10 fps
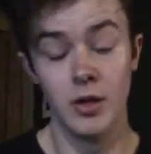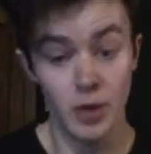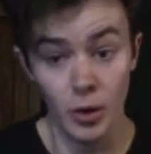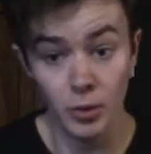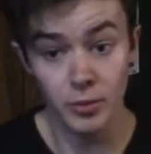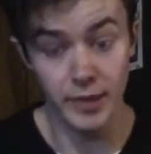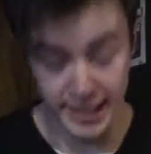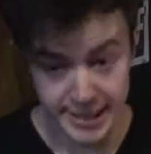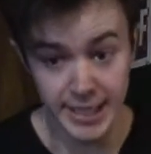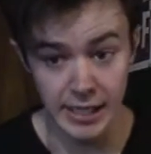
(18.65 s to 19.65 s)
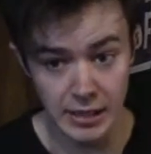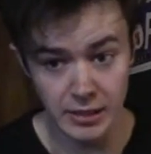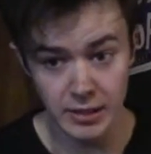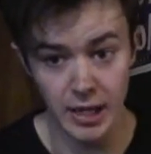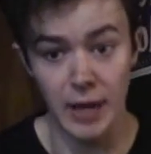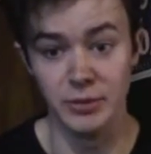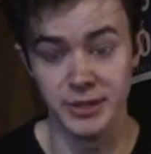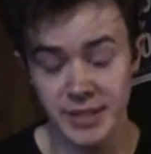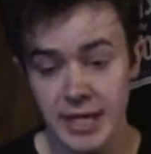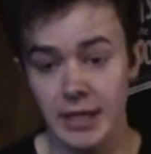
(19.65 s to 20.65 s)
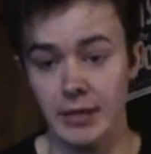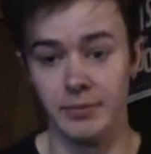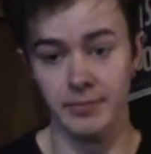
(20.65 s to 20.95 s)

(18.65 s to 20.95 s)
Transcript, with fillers: No, that's it. I was thinking.